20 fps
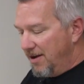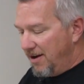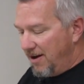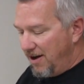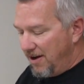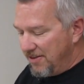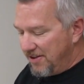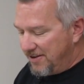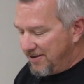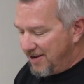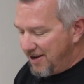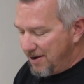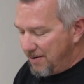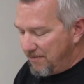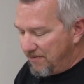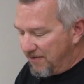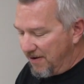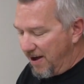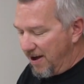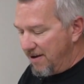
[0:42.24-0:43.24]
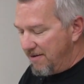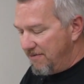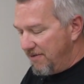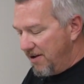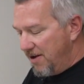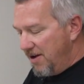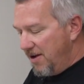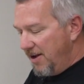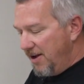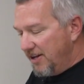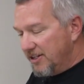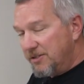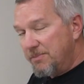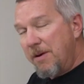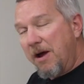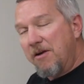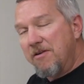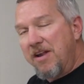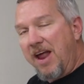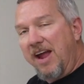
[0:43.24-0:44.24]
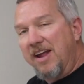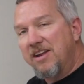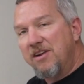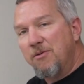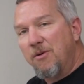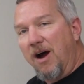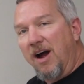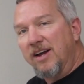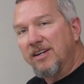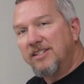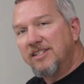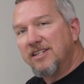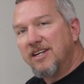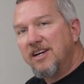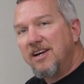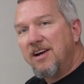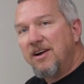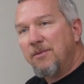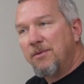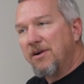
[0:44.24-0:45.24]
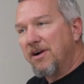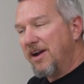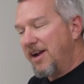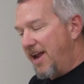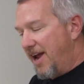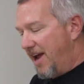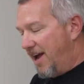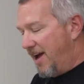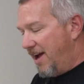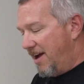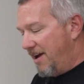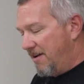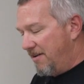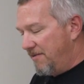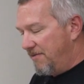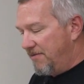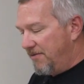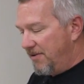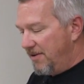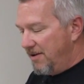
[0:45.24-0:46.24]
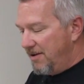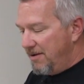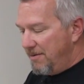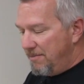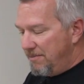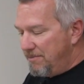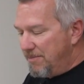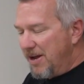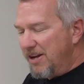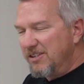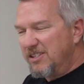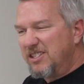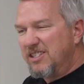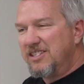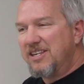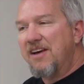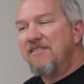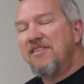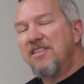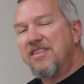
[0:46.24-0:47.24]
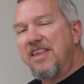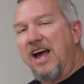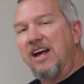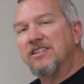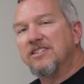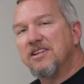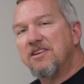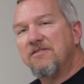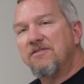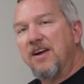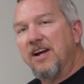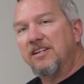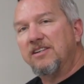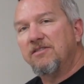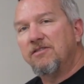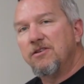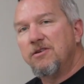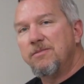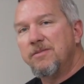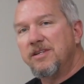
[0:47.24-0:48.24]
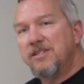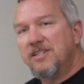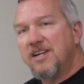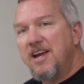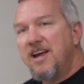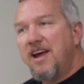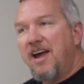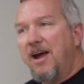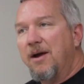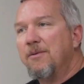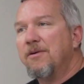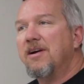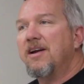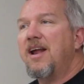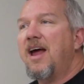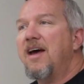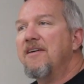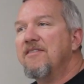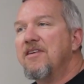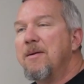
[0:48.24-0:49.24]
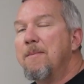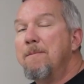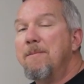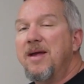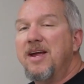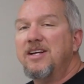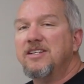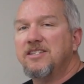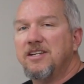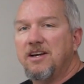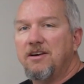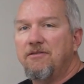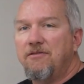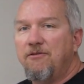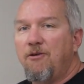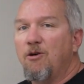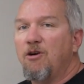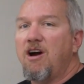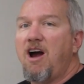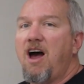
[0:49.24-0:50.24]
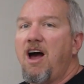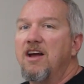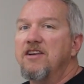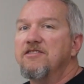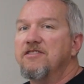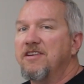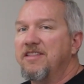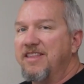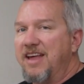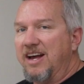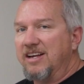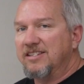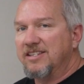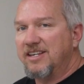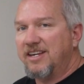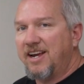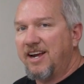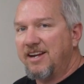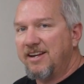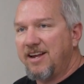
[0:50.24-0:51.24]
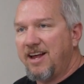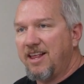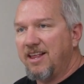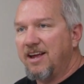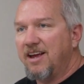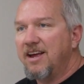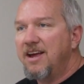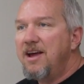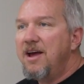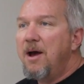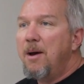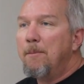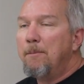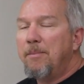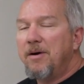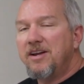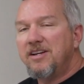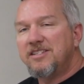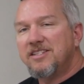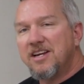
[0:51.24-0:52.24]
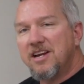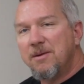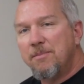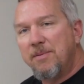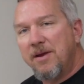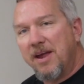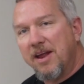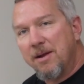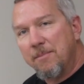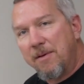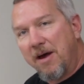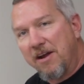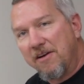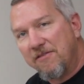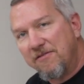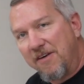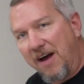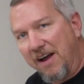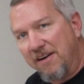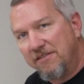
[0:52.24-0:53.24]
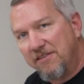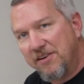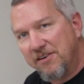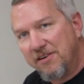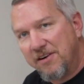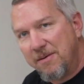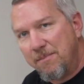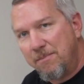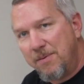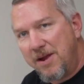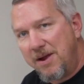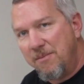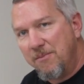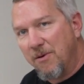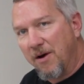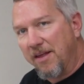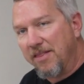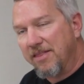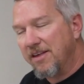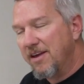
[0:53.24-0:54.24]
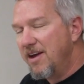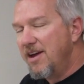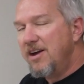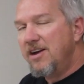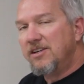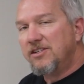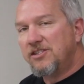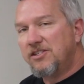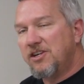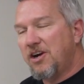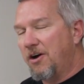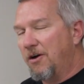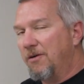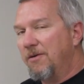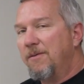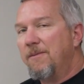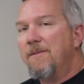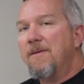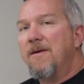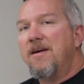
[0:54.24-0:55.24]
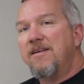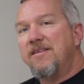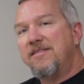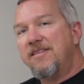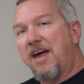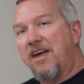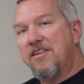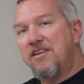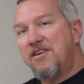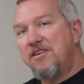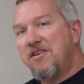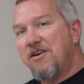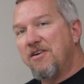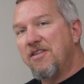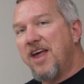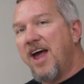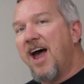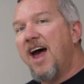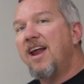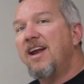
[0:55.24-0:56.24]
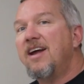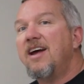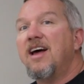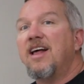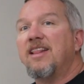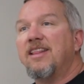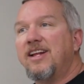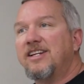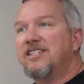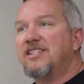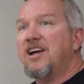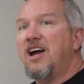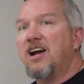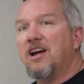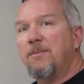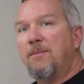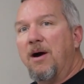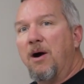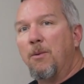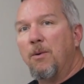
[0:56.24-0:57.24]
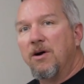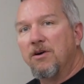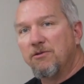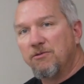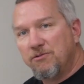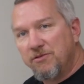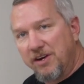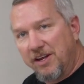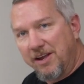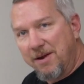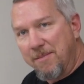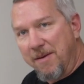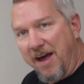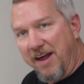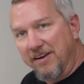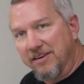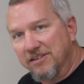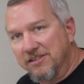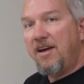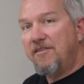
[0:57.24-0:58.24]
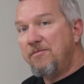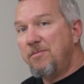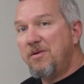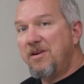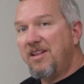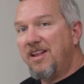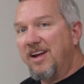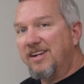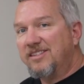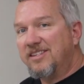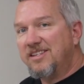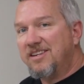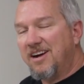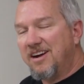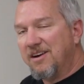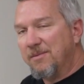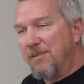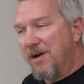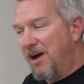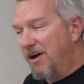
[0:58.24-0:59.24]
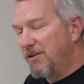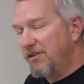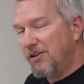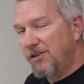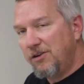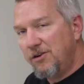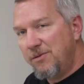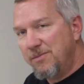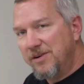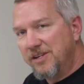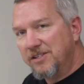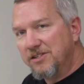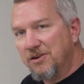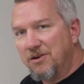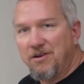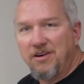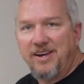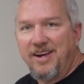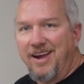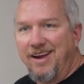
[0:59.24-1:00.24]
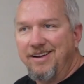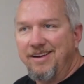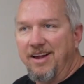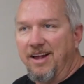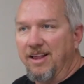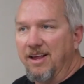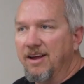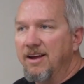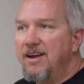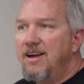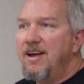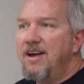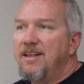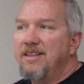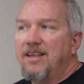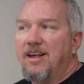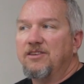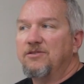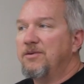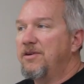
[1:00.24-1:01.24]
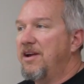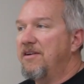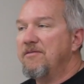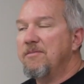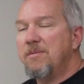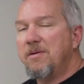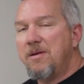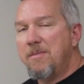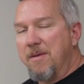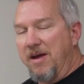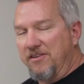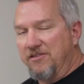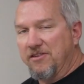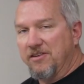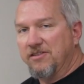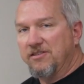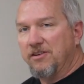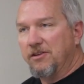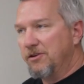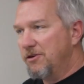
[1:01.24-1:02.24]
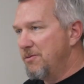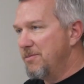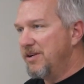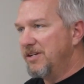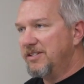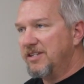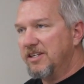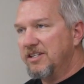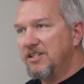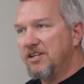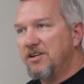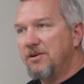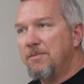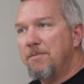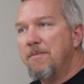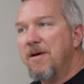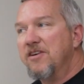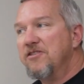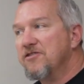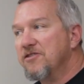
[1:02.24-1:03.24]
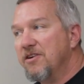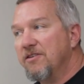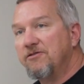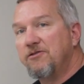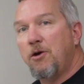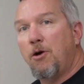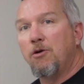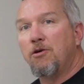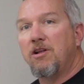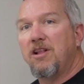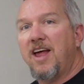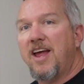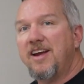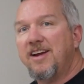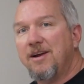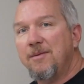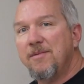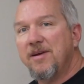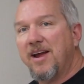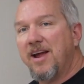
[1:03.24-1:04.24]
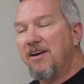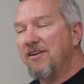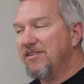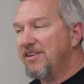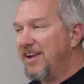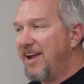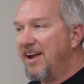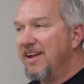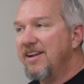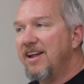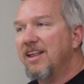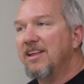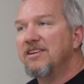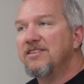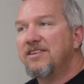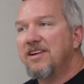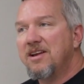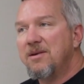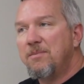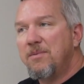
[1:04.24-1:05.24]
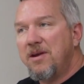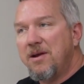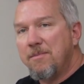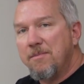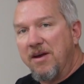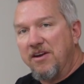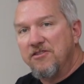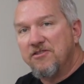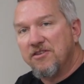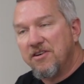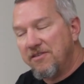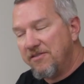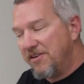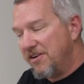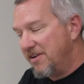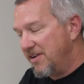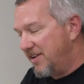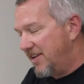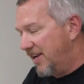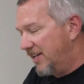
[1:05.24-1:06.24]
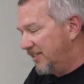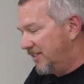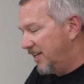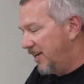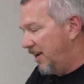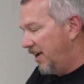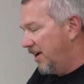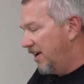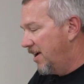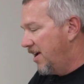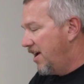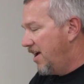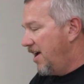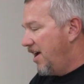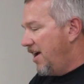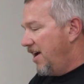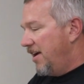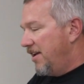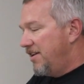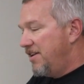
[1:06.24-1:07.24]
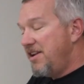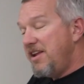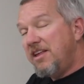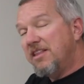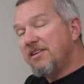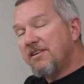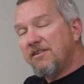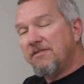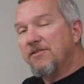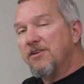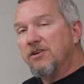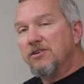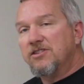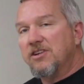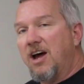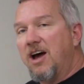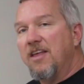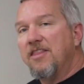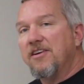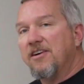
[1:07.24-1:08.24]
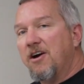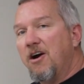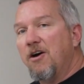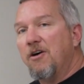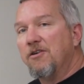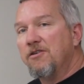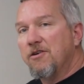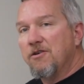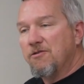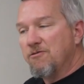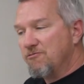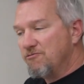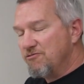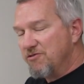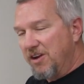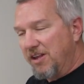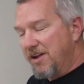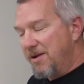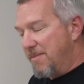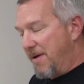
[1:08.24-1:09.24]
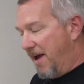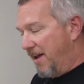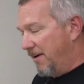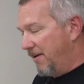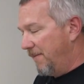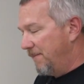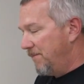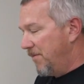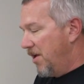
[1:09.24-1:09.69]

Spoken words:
On the TM5, it's about 90 watts. We're gonna have about 7,000 effective lumens, and we're gonna have an amazing 400,000 candela, but it's gonna be in about a 5-degree beam width. So, now that you know that, let's talk about what really matters. Everybody likes to talk about lumens or candela. That's what everybody measures. Lumens is a measure of total light coming out. Candela is gonna be a measure of your intensity. Neither of those on their own really matter.